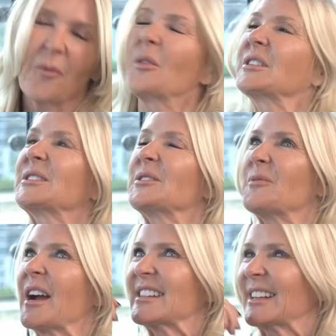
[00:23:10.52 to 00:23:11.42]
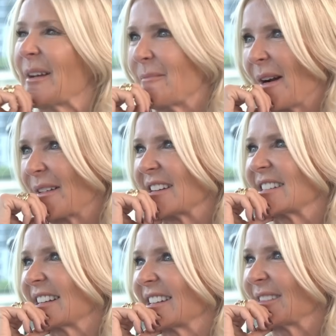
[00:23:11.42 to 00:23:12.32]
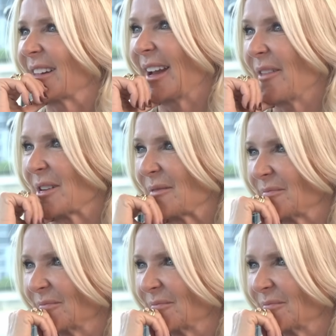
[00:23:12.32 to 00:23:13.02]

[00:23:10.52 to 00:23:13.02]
What did you wear to get married to Kevin?